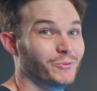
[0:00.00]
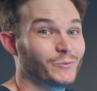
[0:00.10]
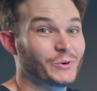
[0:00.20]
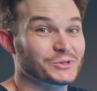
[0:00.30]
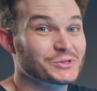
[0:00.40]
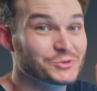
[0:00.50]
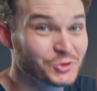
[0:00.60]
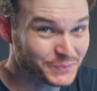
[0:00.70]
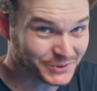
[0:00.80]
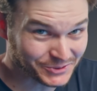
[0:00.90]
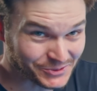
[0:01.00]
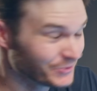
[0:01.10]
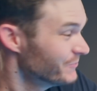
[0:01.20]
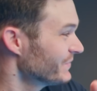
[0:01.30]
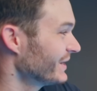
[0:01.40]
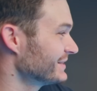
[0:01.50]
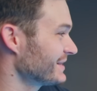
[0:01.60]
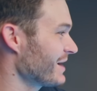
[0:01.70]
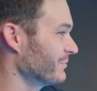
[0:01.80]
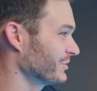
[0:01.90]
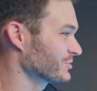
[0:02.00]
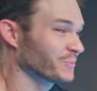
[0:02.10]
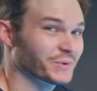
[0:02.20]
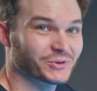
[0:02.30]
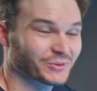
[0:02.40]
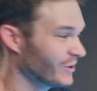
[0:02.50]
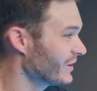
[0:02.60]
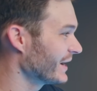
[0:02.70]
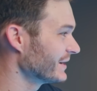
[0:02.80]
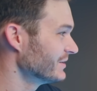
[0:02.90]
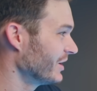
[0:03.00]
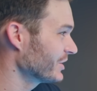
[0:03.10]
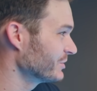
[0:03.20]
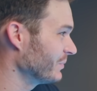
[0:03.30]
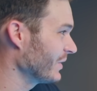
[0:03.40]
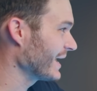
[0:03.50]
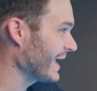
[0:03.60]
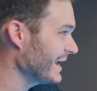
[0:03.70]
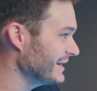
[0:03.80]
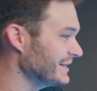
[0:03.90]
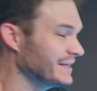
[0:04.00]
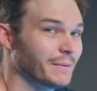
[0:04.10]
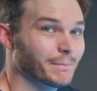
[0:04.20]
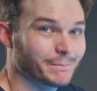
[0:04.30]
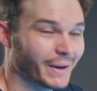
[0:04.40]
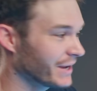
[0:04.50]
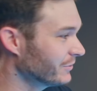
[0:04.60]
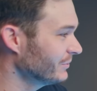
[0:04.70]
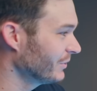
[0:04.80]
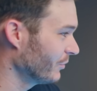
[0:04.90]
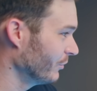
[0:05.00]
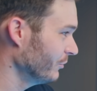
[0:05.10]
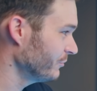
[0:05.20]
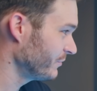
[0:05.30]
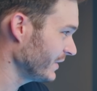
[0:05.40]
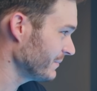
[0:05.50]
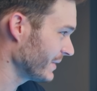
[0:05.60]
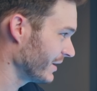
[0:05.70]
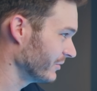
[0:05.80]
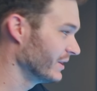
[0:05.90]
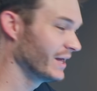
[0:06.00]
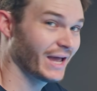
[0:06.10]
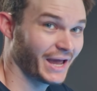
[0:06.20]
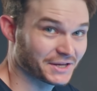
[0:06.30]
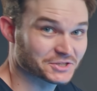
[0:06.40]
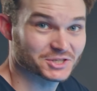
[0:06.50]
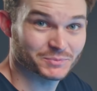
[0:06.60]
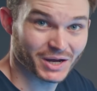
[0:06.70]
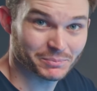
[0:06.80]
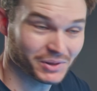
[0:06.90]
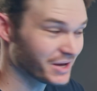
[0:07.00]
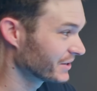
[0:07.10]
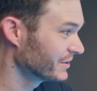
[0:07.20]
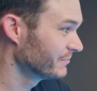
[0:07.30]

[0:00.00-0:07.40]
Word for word: What's super cool is that when I was shopping online, I could buy any male or female HDMI plug.